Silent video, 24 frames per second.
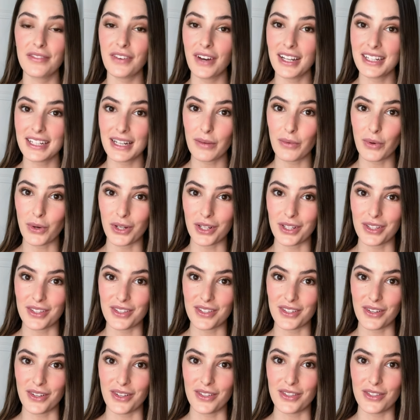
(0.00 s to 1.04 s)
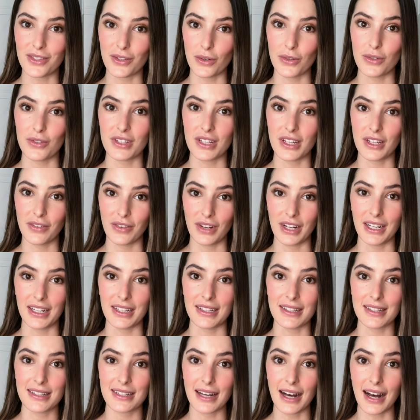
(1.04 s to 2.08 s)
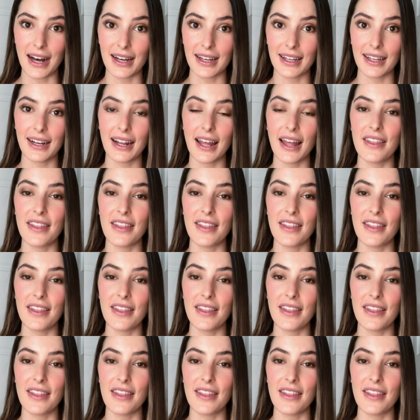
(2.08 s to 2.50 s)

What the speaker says: find out what concerns those ingredients target,